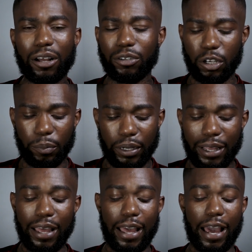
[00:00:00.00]
I don't know,
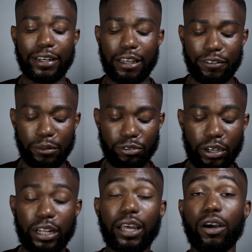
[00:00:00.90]
but I definitely was
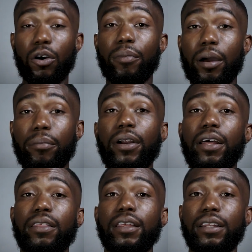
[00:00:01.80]
trying to like hold my
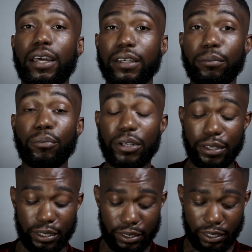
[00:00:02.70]
breath and like
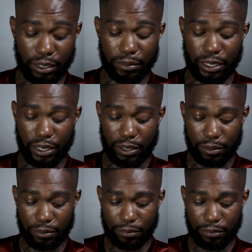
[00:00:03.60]
breathe at the same time.